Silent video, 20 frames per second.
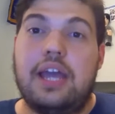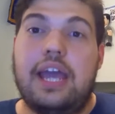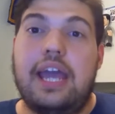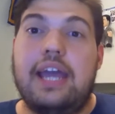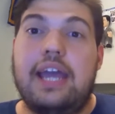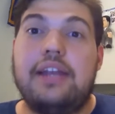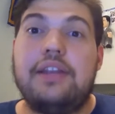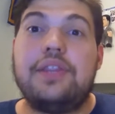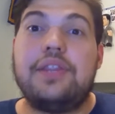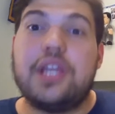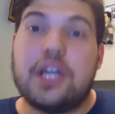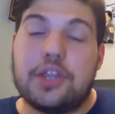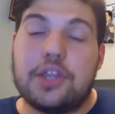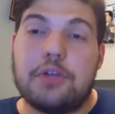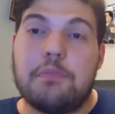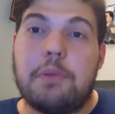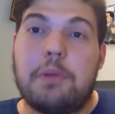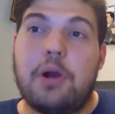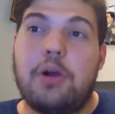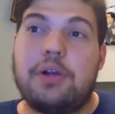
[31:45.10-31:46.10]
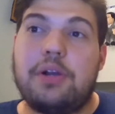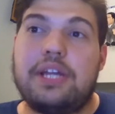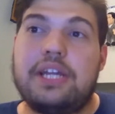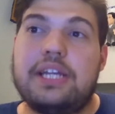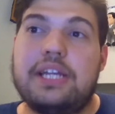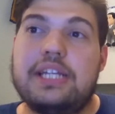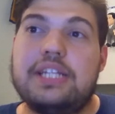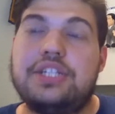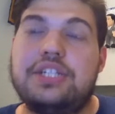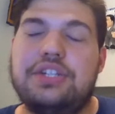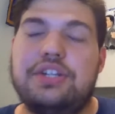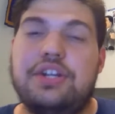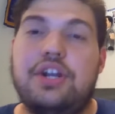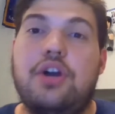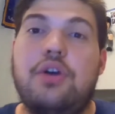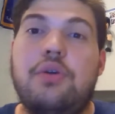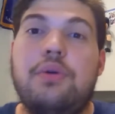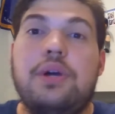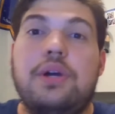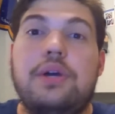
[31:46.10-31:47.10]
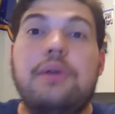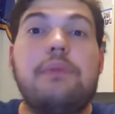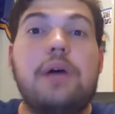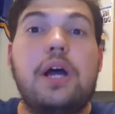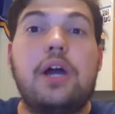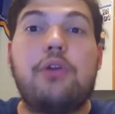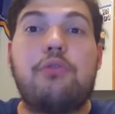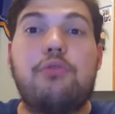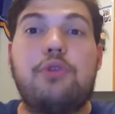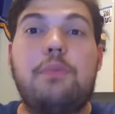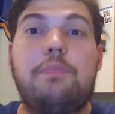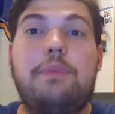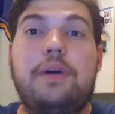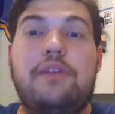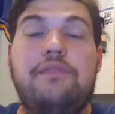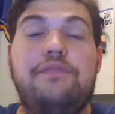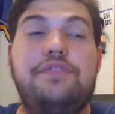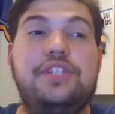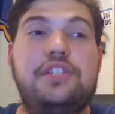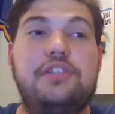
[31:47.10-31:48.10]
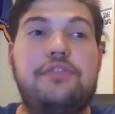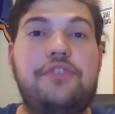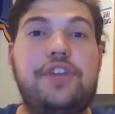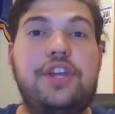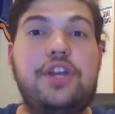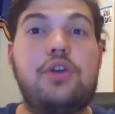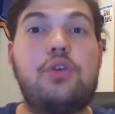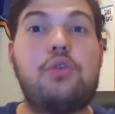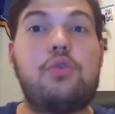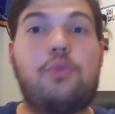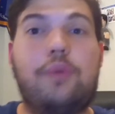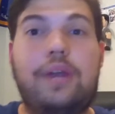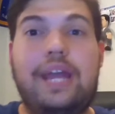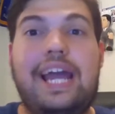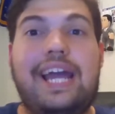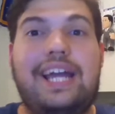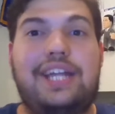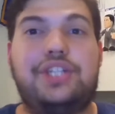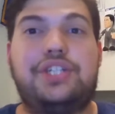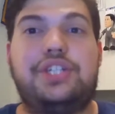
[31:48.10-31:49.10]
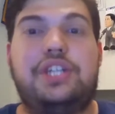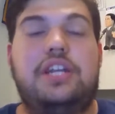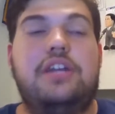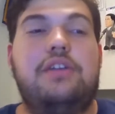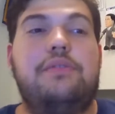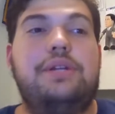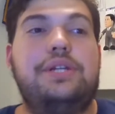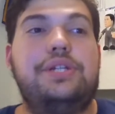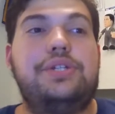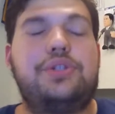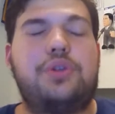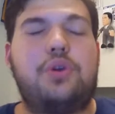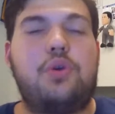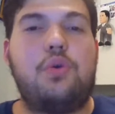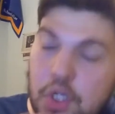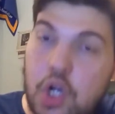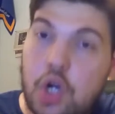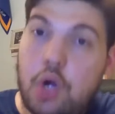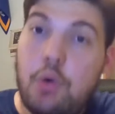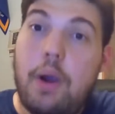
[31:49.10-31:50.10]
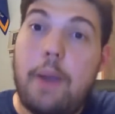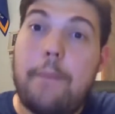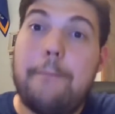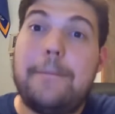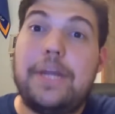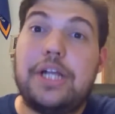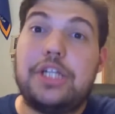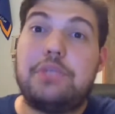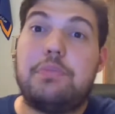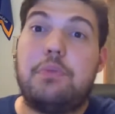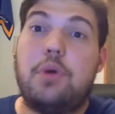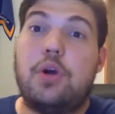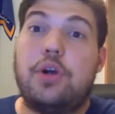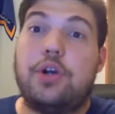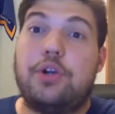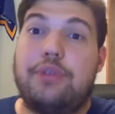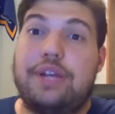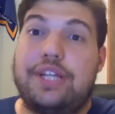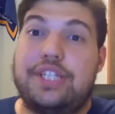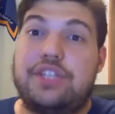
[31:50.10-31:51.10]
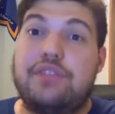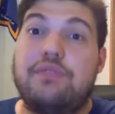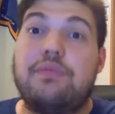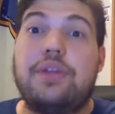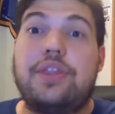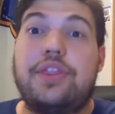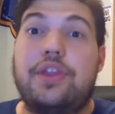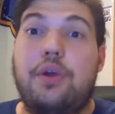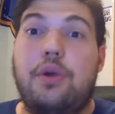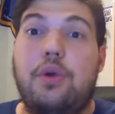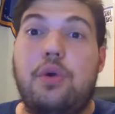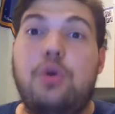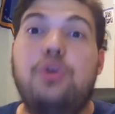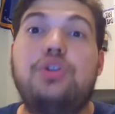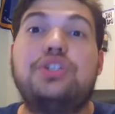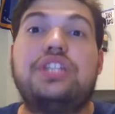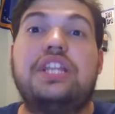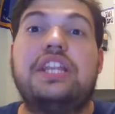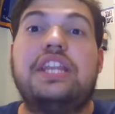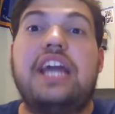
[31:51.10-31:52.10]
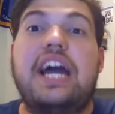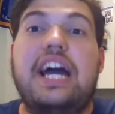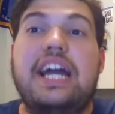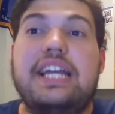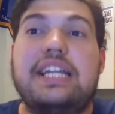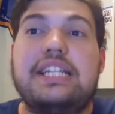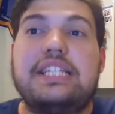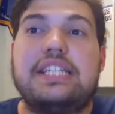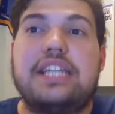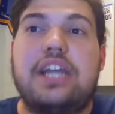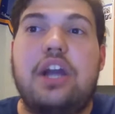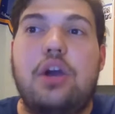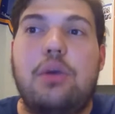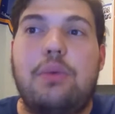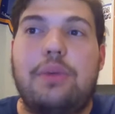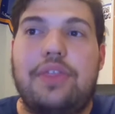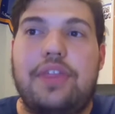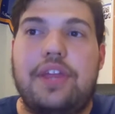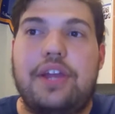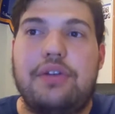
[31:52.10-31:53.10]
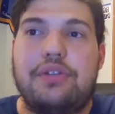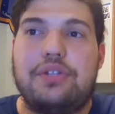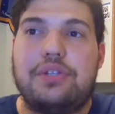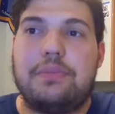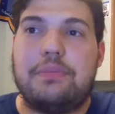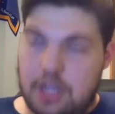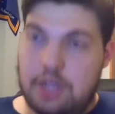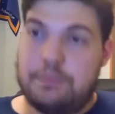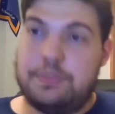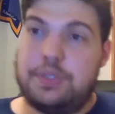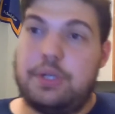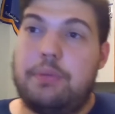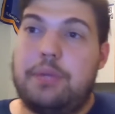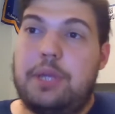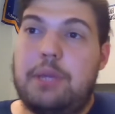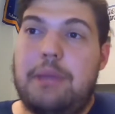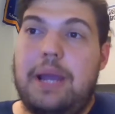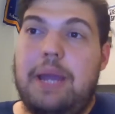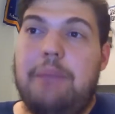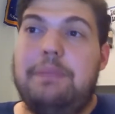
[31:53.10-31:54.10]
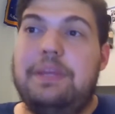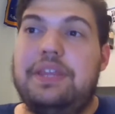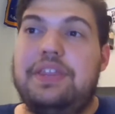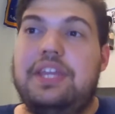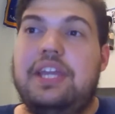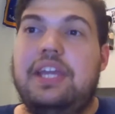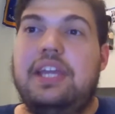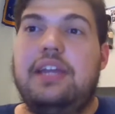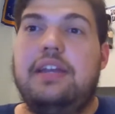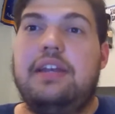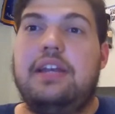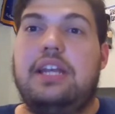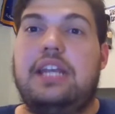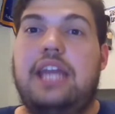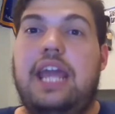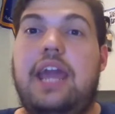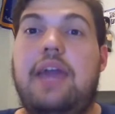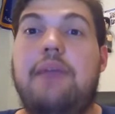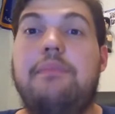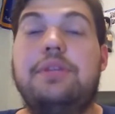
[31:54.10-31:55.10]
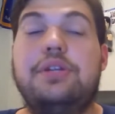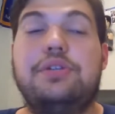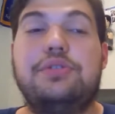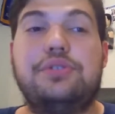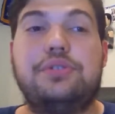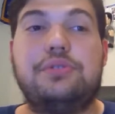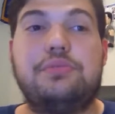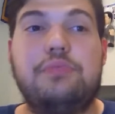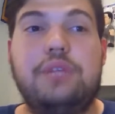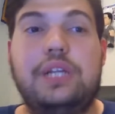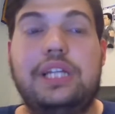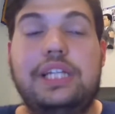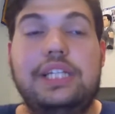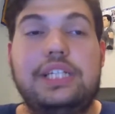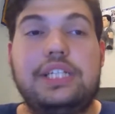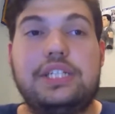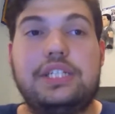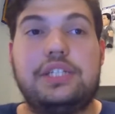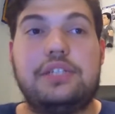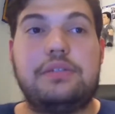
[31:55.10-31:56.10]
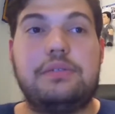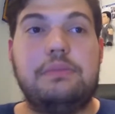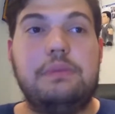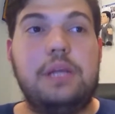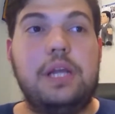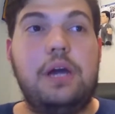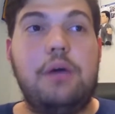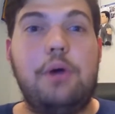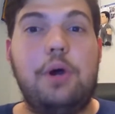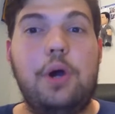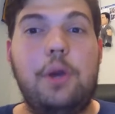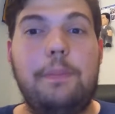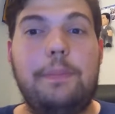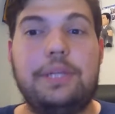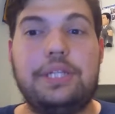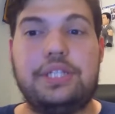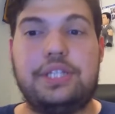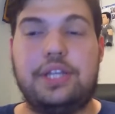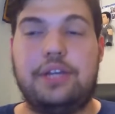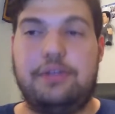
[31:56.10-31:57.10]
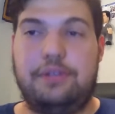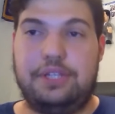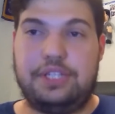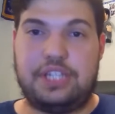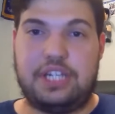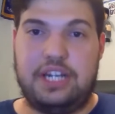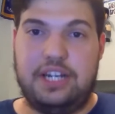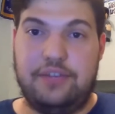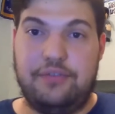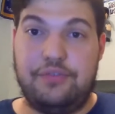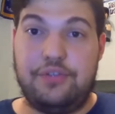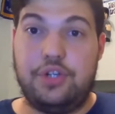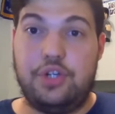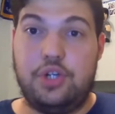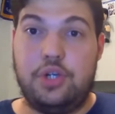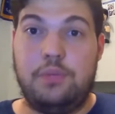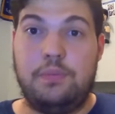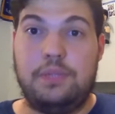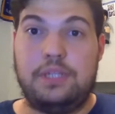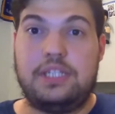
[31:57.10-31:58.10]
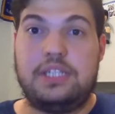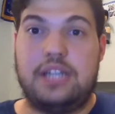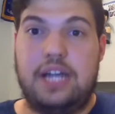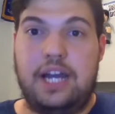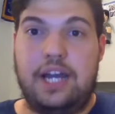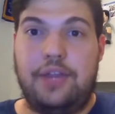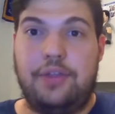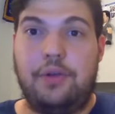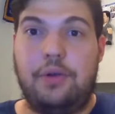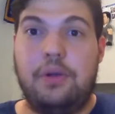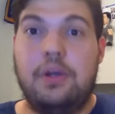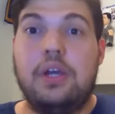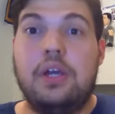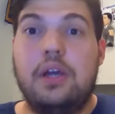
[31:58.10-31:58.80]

And the other party is, a group of severe reactionaries who are much more aggressive with their goals than the INC are with theirs. So you might be thinking, damn, there's really just no hope, is there? That's kind of doomed to either